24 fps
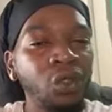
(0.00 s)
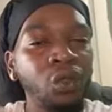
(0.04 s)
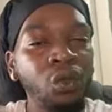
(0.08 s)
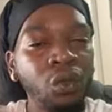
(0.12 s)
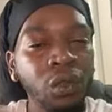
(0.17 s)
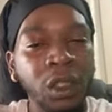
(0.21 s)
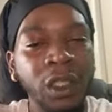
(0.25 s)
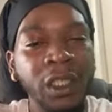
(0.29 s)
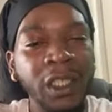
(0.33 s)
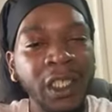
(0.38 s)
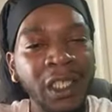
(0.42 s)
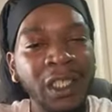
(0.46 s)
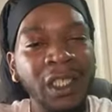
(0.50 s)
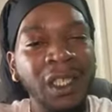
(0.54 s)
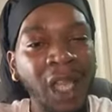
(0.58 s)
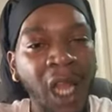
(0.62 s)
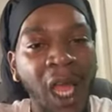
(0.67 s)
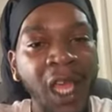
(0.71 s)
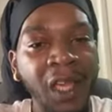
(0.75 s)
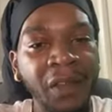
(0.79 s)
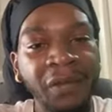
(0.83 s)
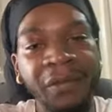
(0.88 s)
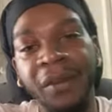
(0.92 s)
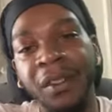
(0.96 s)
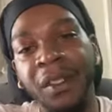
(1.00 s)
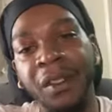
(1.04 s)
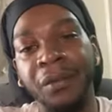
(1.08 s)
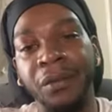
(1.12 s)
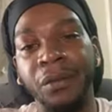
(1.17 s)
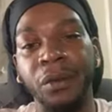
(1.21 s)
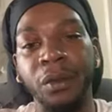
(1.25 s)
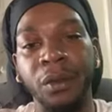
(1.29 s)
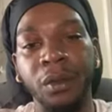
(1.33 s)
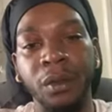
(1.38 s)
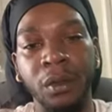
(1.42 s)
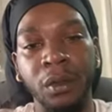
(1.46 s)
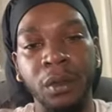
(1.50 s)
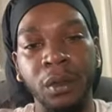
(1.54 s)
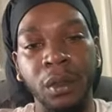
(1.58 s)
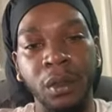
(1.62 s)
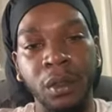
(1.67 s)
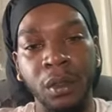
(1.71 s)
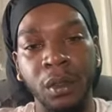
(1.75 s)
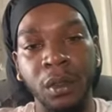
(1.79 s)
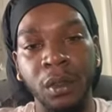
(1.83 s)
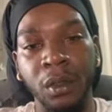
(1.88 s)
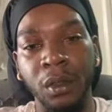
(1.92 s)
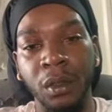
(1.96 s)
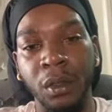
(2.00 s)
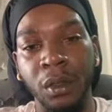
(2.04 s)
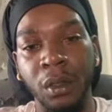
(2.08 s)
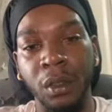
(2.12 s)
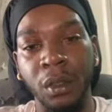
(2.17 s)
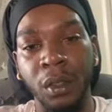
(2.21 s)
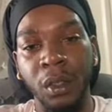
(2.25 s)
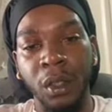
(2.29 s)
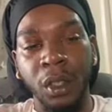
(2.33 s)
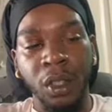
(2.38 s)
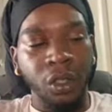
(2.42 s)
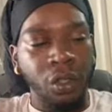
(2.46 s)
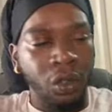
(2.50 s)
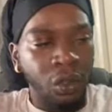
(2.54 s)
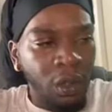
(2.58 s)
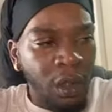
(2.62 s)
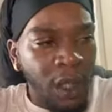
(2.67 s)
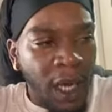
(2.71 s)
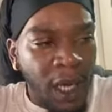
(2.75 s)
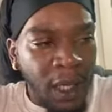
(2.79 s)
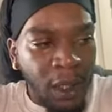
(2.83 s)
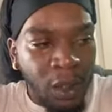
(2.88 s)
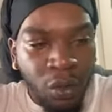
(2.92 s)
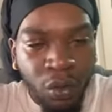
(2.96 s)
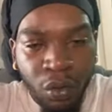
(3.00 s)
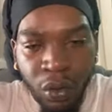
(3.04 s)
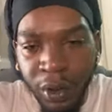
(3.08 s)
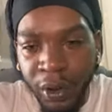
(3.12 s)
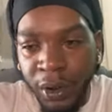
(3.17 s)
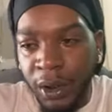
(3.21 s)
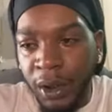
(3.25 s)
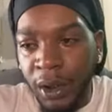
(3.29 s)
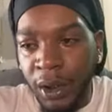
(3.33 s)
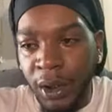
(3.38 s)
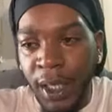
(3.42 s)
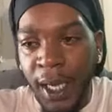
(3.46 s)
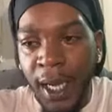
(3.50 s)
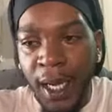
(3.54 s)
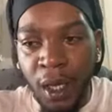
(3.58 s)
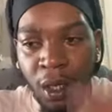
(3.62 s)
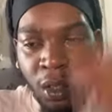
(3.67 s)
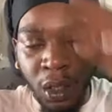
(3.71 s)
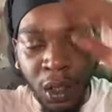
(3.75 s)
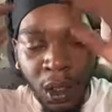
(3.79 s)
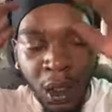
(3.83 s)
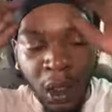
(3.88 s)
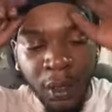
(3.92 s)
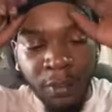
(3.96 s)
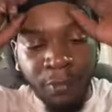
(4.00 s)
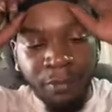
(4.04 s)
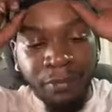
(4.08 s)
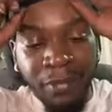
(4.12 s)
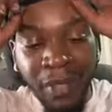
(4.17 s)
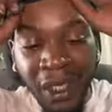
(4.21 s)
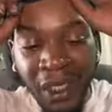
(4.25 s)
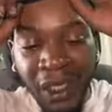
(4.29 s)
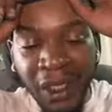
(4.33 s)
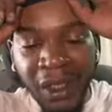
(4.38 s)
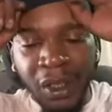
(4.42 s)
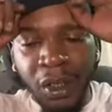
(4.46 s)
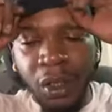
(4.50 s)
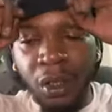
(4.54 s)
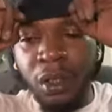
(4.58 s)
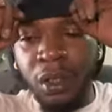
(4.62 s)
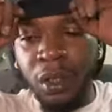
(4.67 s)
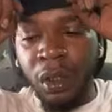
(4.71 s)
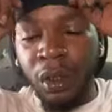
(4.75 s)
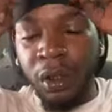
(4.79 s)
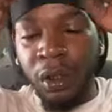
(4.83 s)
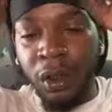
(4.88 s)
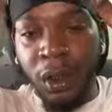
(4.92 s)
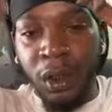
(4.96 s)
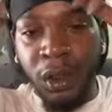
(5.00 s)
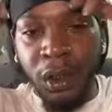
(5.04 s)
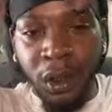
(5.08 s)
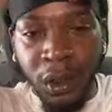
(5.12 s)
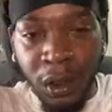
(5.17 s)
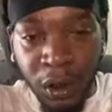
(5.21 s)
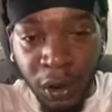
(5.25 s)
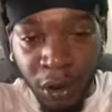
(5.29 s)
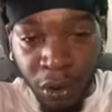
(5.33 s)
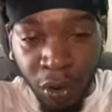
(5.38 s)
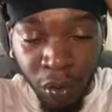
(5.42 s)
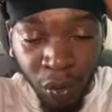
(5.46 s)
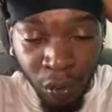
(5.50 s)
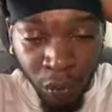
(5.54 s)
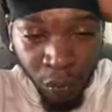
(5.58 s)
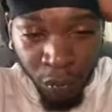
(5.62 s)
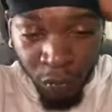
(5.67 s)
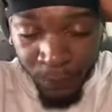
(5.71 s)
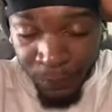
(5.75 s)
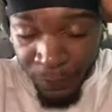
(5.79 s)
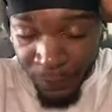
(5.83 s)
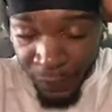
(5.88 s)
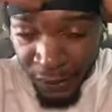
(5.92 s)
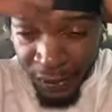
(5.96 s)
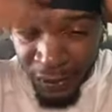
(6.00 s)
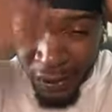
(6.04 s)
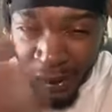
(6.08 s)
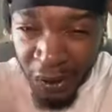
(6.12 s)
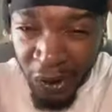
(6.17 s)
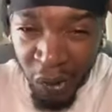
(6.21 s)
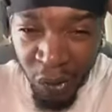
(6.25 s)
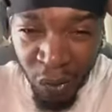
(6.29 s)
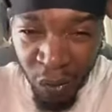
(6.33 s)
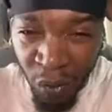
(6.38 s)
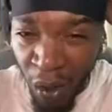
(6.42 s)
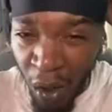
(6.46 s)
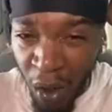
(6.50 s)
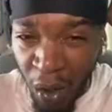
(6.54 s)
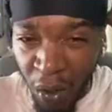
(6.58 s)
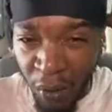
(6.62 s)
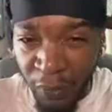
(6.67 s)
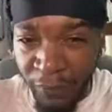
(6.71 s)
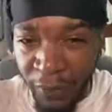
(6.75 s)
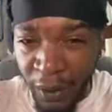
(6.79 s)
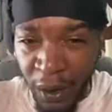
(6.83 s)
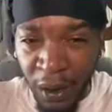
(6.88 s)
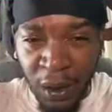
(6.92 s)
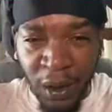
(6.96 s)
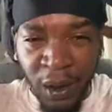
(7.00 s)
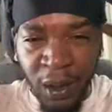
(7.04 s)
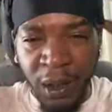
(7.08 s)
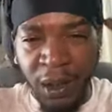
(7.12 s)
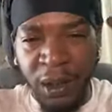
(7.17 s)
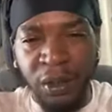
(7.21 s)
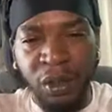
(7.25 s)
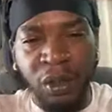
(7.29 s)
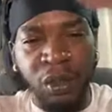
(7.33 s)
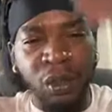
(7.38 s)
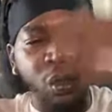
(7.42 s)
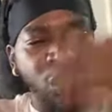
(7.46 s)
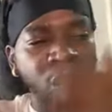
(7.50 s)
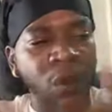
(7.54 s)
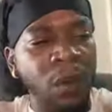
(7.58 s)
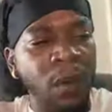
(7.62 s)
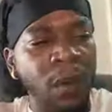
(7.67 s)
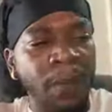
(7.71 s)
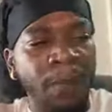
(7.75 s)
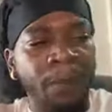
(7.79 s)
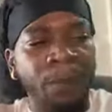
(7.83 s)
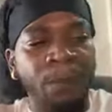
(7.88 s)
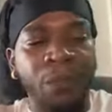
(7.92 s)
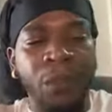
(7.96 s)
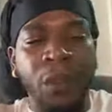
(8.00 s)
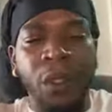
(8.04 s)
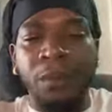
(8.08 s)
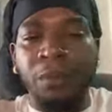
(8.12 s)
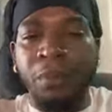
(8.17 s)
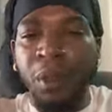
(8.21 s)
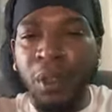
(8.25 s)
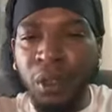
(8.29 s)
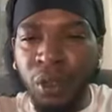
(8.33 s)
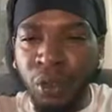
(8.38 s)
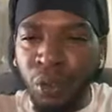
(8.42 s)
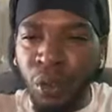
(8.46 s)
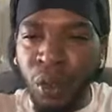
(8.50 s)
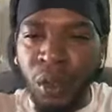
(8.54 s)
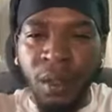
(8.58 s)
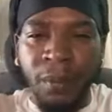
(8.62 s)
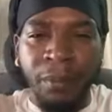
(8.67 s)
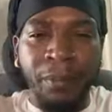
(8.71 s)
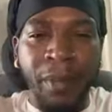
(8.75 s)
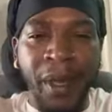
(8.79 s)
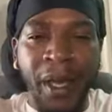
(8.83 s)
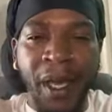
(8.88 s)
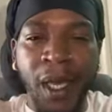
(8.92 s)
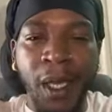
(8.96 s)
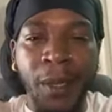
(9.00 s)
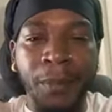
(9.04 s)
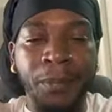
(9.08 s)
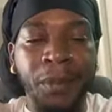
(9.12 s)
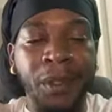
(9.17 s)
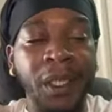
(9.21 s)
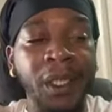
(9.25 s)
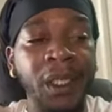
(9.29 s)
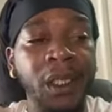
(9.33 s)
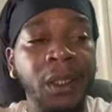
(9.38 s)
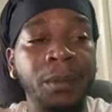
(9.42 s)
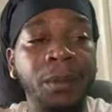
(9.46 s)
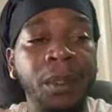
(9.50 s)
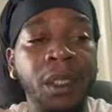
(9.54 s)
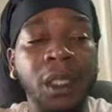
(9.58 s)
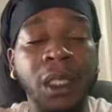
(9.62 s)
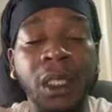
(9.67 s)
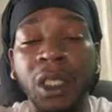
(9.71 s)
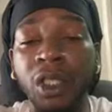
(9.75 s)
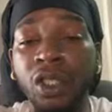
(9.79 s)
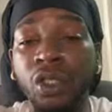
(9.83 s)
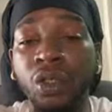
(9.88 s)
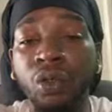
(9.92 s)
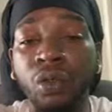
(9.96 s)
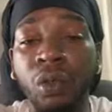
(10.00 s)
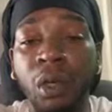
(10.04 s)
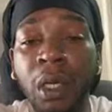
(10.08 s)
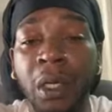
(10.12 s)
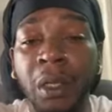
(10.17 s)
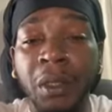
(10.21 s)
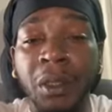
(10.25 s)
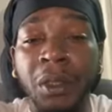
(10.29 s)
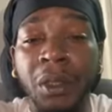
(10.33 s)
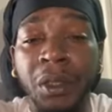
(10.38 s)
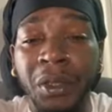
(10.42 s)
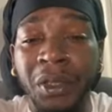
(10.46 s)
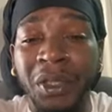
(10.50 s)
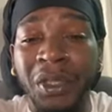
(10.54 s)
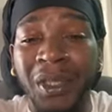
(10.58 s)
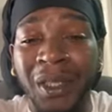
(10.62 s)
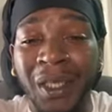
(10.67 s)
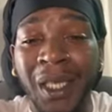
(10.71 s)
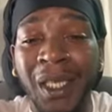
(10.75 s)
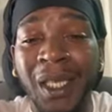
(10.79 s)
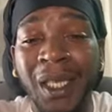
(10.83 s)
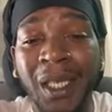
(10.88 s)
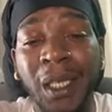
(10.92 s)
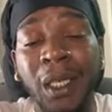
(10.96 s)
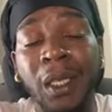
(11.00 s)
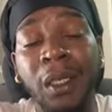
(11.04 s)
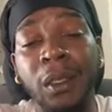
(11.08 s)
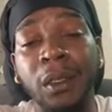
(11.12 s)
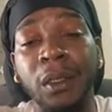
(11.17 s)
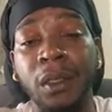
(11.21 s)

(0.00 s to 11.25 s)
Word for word: you look at life different. You're not going to allow mediocre things to set you off and to put you in a bad place because you understand